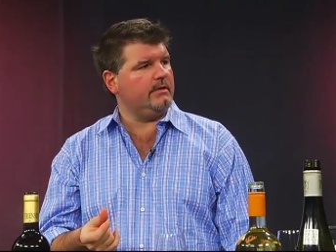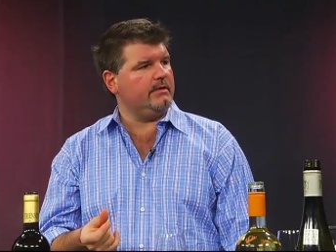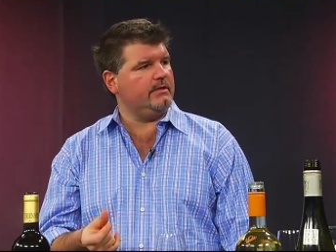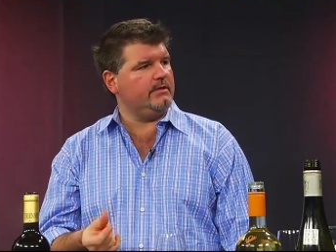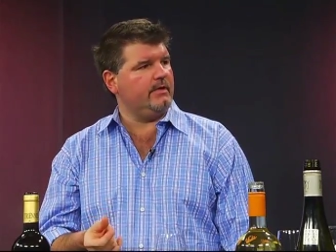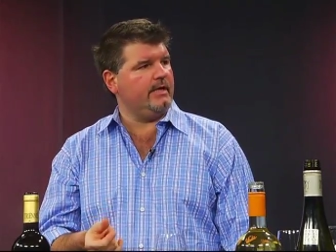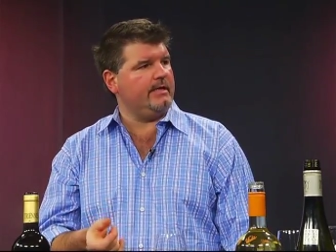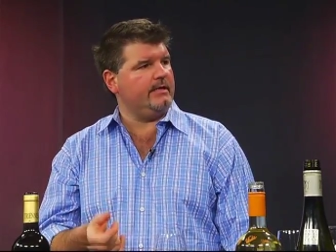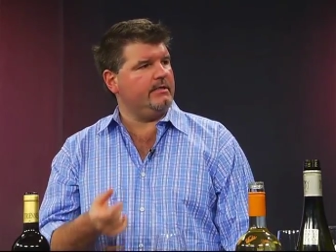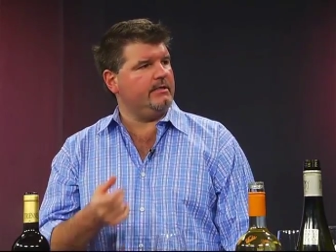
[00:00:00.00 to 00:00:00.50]

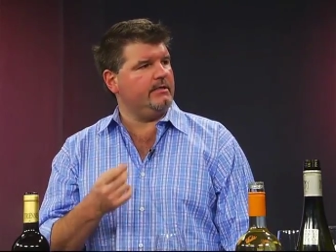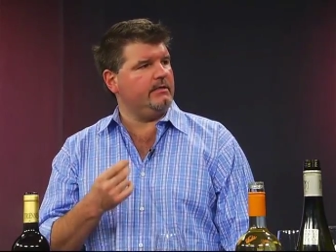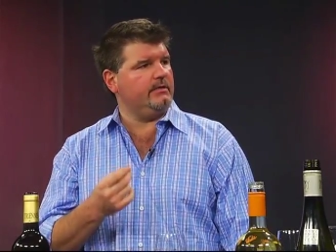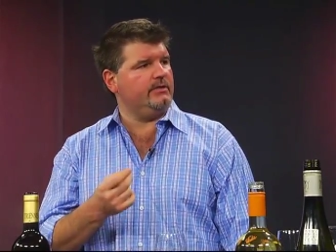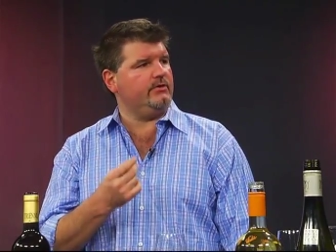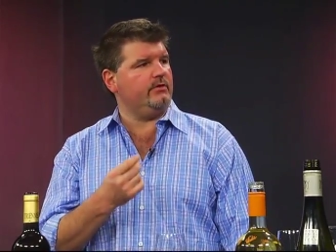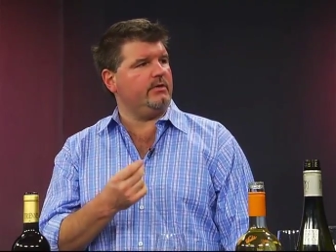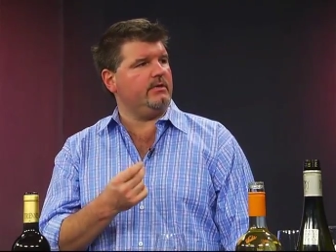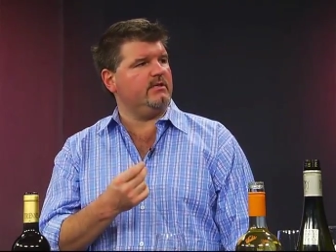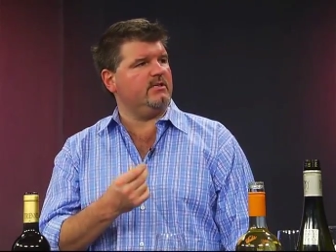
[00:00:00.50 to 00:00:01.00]
So I can still
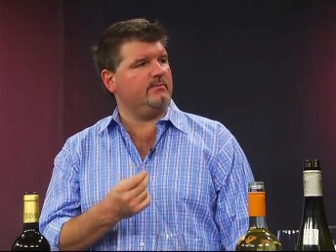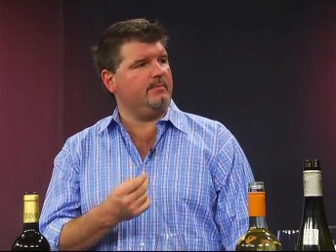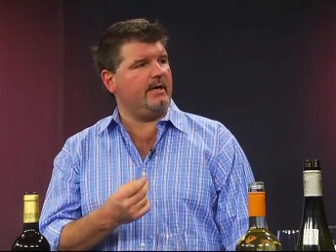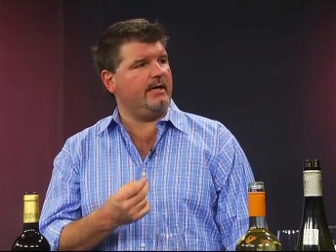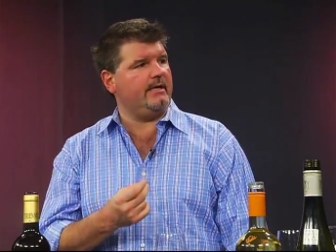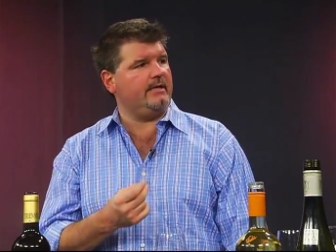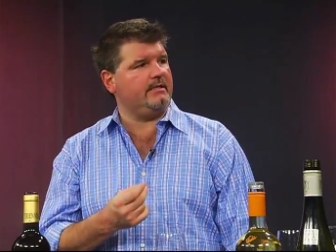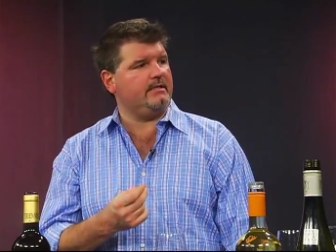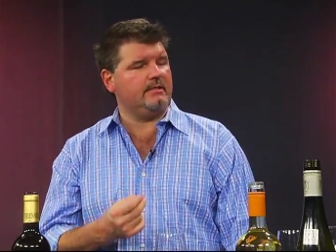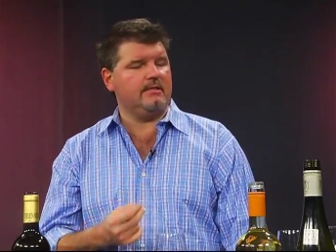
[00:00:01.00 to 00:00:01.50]
enjoy the
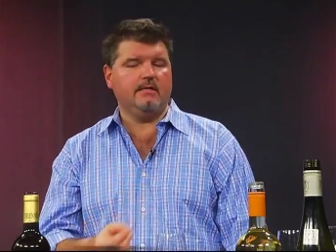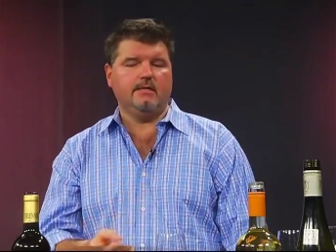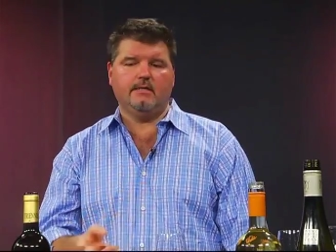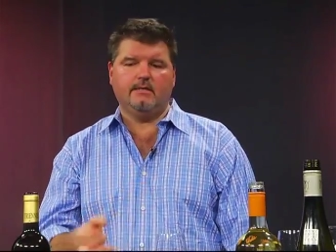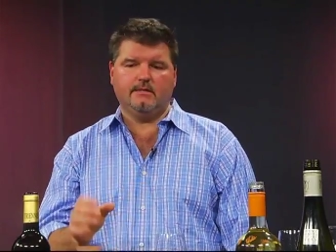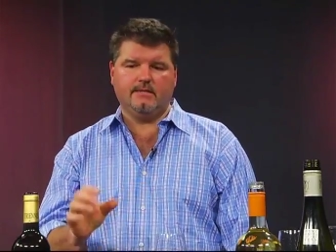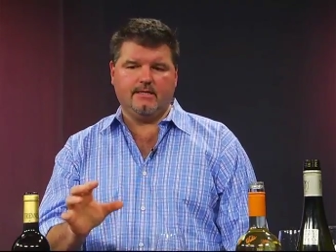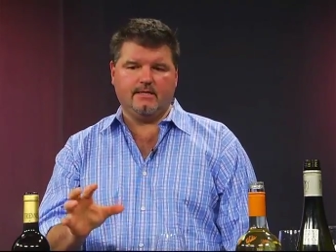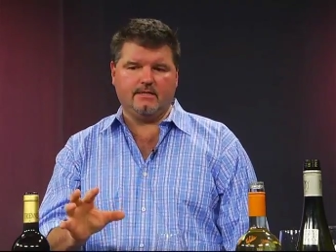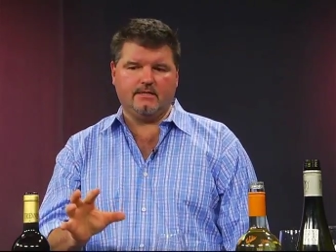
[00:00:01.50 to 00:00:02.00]
spice,
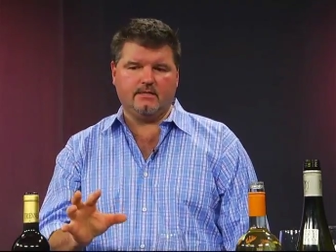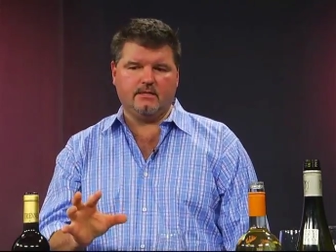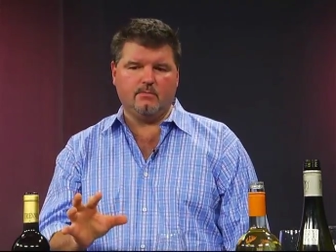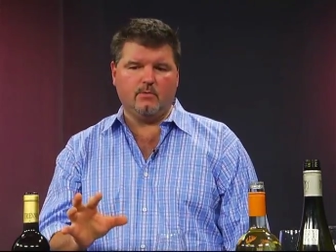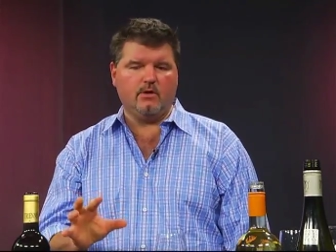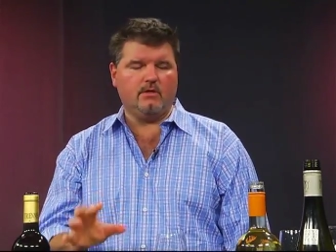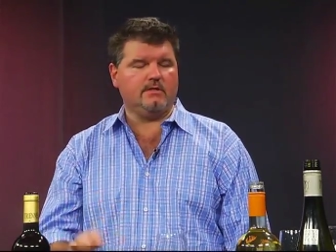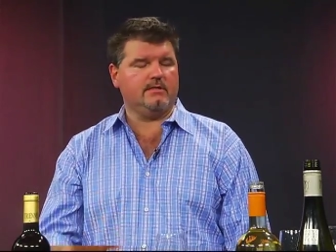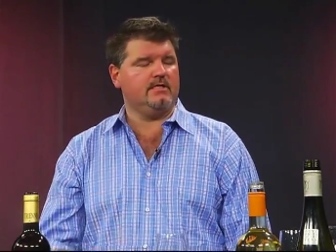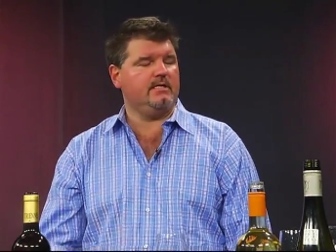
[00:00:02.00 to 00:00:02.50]
take a
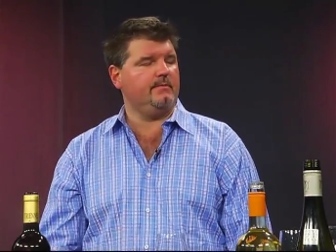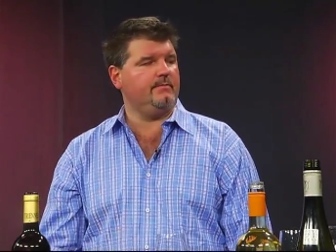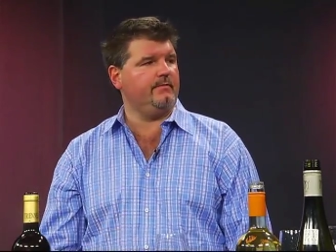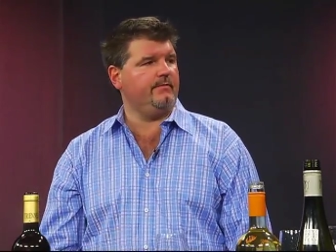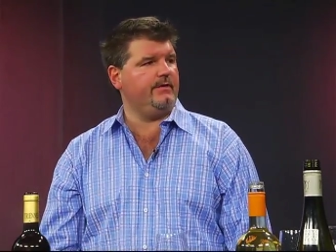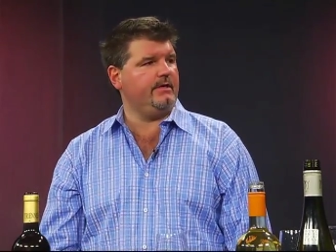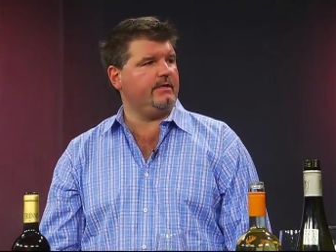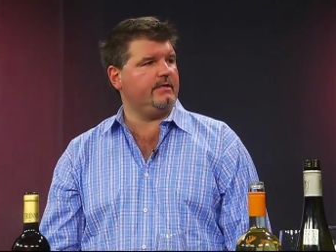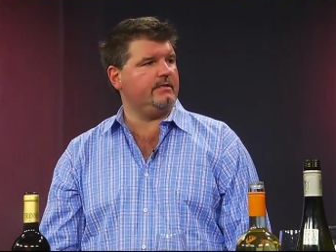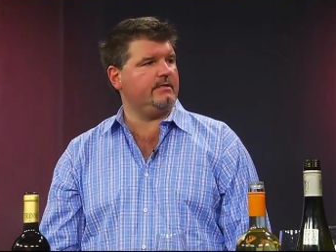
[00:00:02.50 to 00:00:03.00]
small sip of
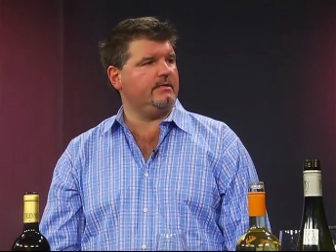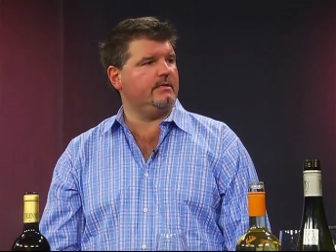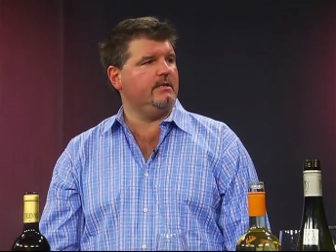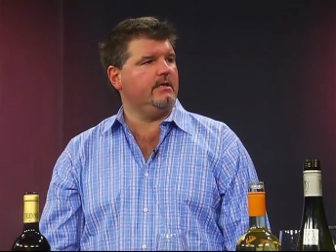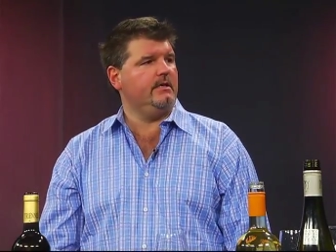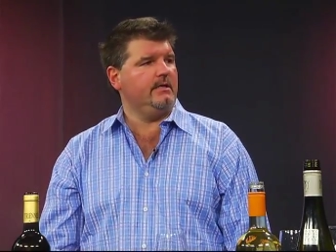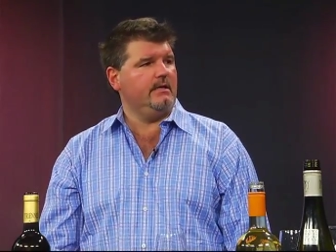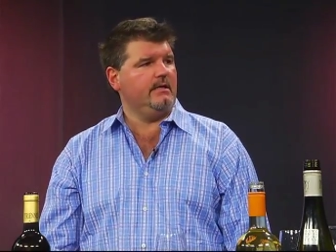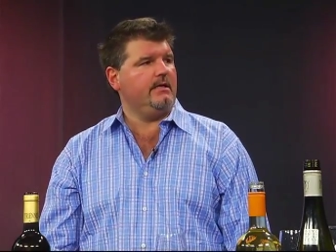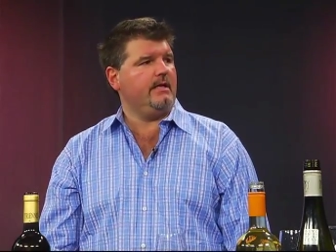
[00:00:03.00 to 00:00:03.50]
this,
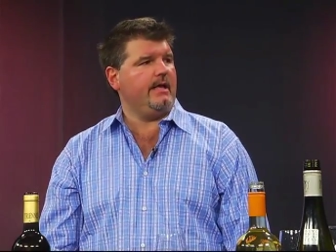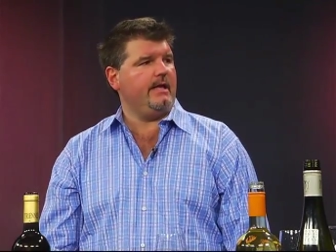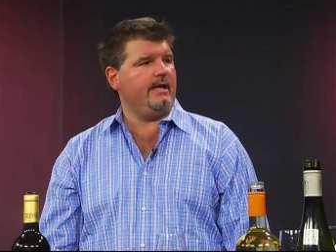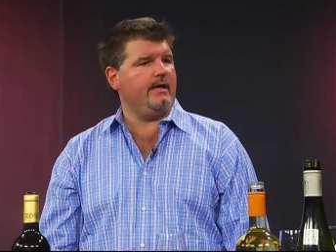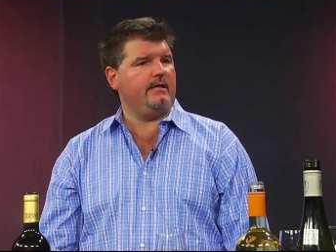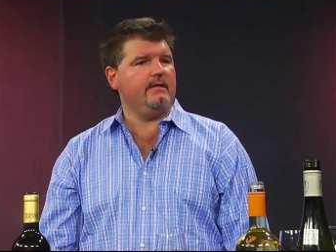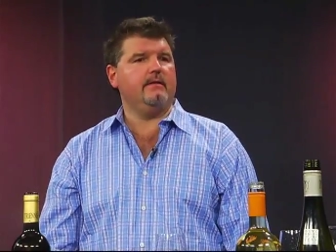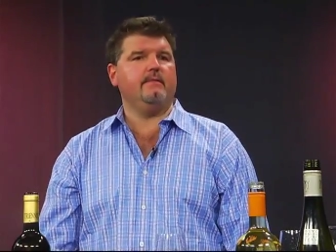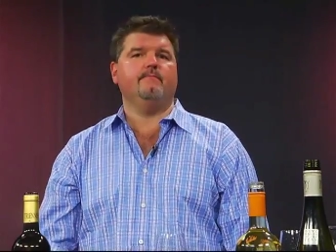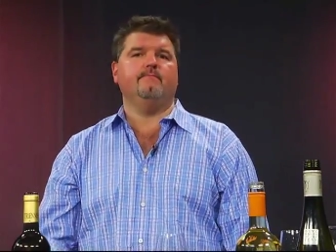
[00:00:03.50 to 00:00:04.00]

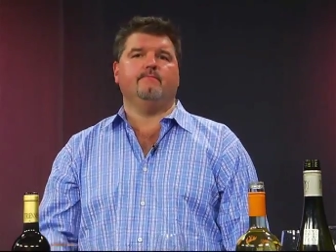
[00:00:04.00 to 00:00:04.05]
and